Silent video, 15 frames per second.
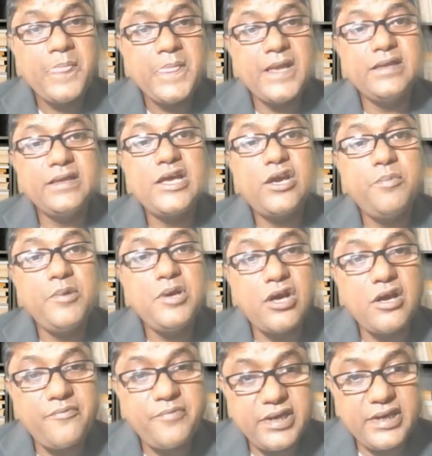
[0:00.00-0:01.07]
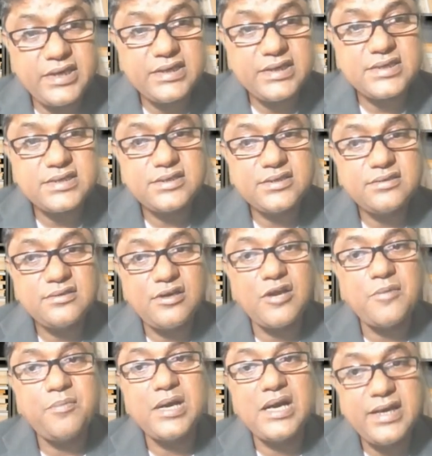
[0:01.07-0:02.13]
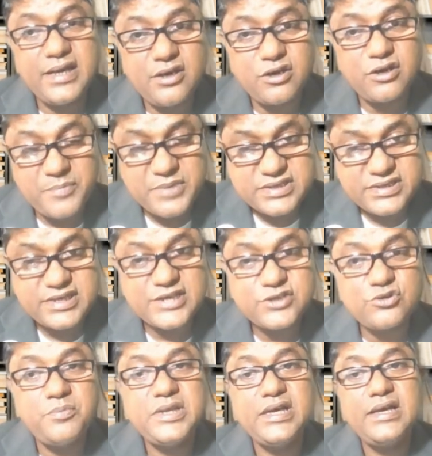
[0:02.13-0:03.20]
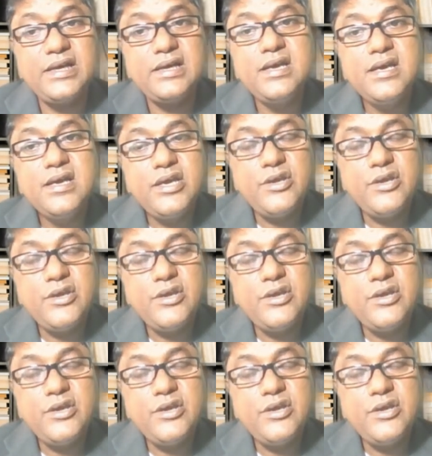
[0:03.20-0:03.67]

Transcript: then there will be a lot of errors, a lot of learning, a lot of mistakes will be there.